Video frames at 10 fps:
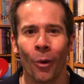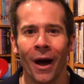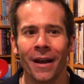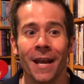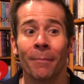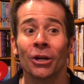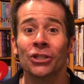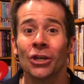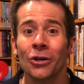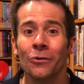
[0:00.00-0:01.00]
One. Number
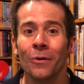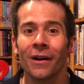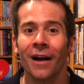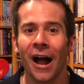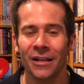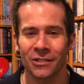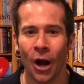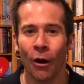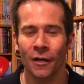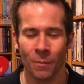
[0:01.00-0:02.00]
2, A
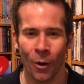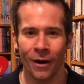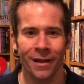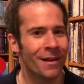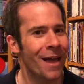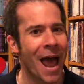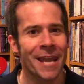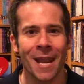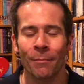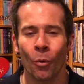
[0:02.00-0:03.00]
Star Is Born.
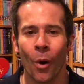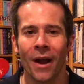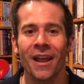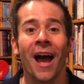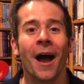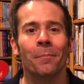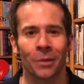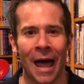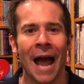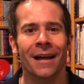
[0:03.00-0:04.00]
And number 1,
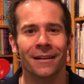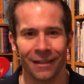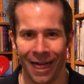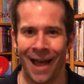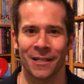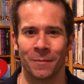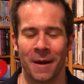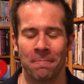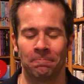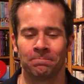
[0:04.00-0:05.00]
Black
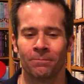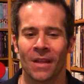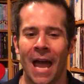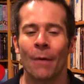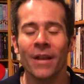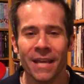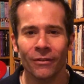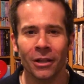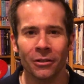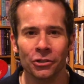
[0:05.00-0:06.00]
Klansman. I want to give a
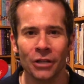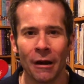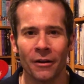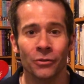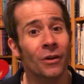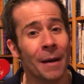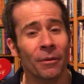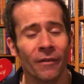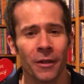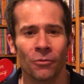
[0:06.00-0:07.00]
little shout out to a couple
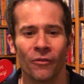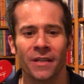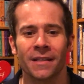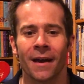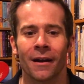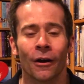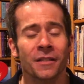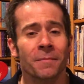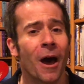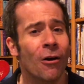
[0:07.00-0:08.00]
of other movies that are
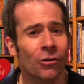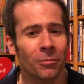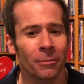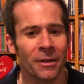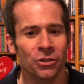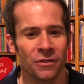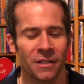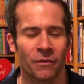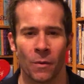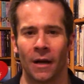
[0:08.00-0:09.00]
some honorable mentions,
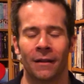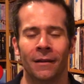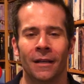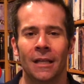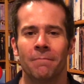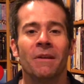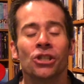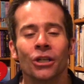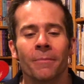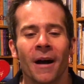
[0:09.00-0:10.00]
if you will.
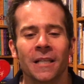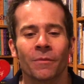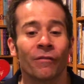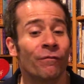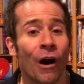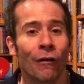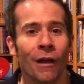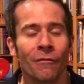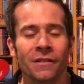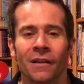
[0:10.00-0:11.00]
Mission Impossible
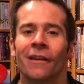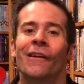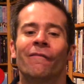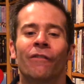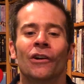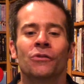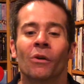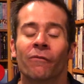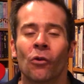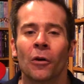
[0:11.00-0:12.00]
Fallout, First
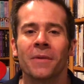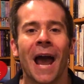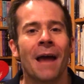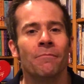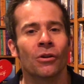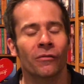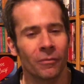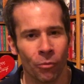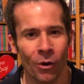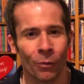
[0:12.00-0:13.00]
Reformed, and
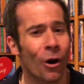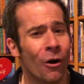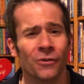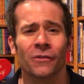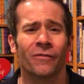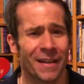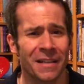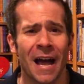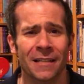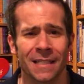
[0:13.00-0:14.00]
Beautiful Boy were also
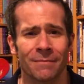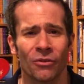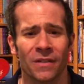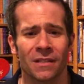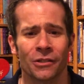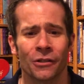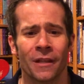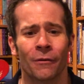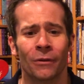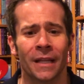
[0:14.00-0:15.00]
fantastic movies this year
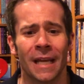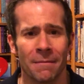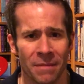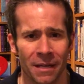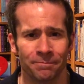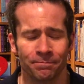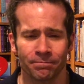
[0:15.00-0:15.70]
that really hit me.